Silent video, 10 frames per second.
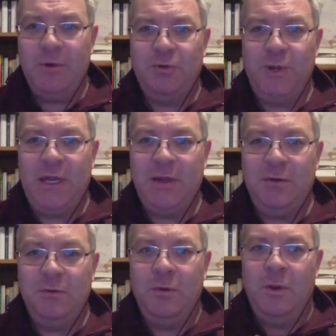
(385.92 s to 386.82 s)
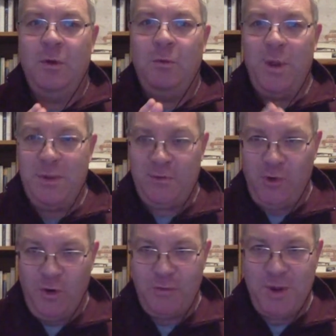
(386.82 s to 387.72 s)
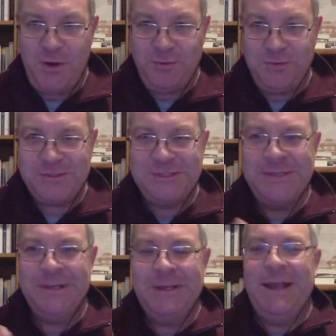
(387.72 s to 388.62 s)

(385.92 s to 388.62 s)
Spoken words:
between women's hormones